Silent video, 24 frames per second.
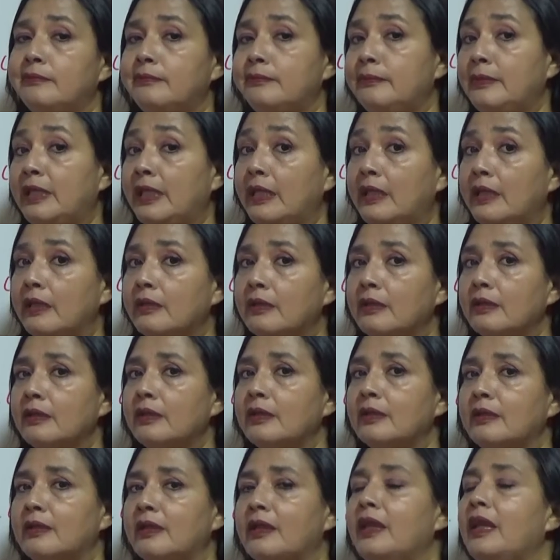meal,
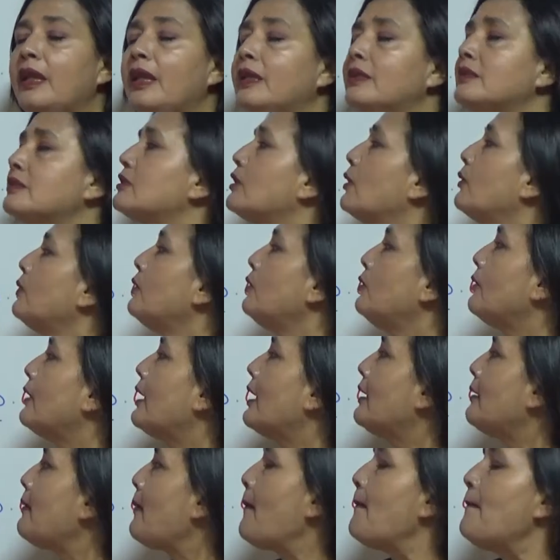so you
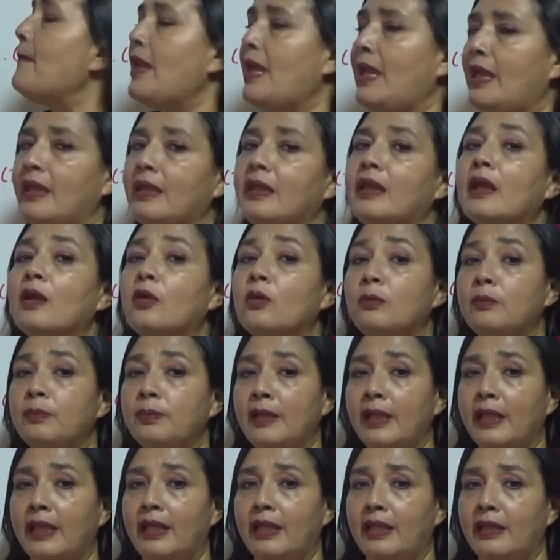can make a
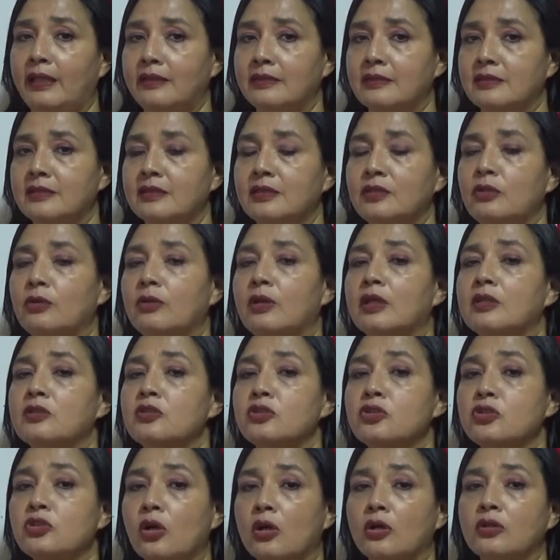complaint. You can
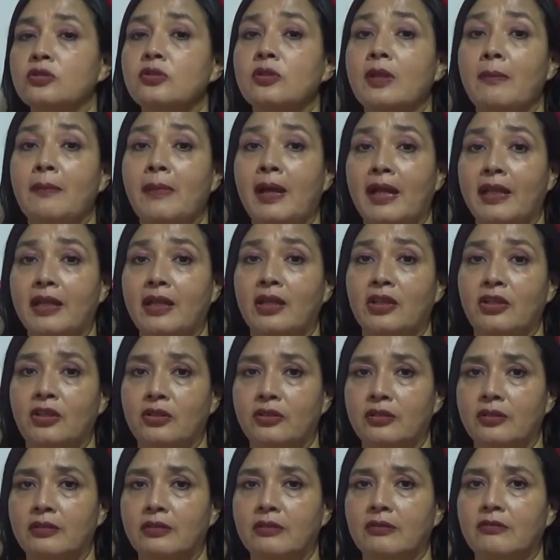talk to the
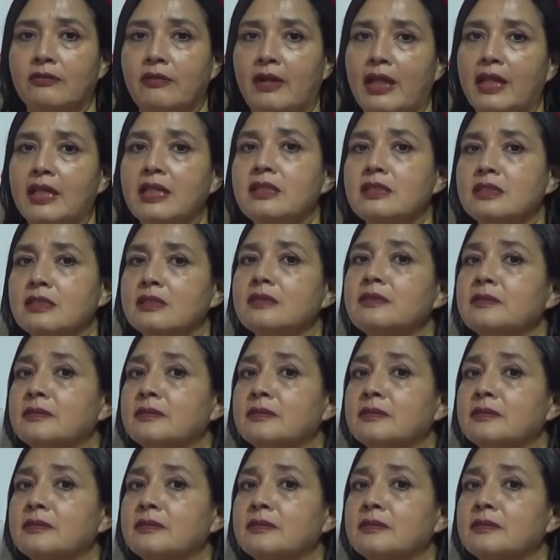manager, right?